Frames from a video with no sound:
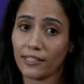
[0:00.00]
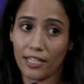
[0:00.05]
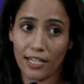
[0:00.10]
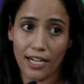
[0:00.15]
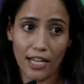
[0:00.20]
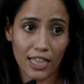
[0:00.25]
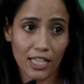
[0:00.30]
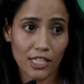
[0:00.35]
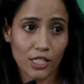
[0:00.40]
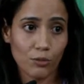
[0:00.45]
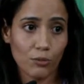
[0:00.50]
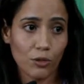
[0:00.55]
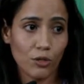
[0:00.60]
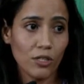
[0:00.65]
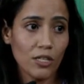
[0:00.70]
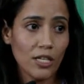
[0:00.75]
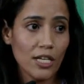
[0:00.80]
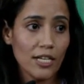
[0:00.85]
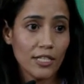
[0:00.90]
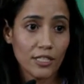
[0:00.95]
And it's
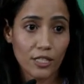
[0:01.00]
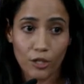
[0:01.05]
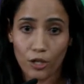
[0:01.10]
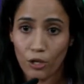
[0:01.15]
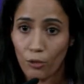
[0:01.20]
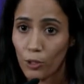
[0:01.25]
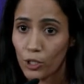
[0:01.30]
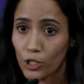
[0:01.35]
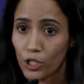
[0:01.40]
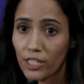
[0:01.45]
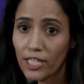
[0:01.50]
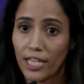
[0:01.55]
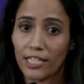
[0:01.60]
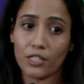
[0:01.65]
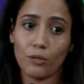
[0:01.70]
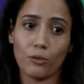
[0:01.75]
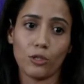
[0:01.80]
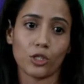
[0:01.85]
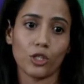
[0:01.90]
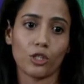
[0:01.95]
important for
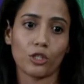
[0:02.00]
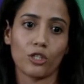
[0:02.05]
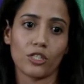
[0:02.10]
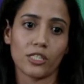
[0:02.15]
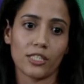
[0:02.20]
migrants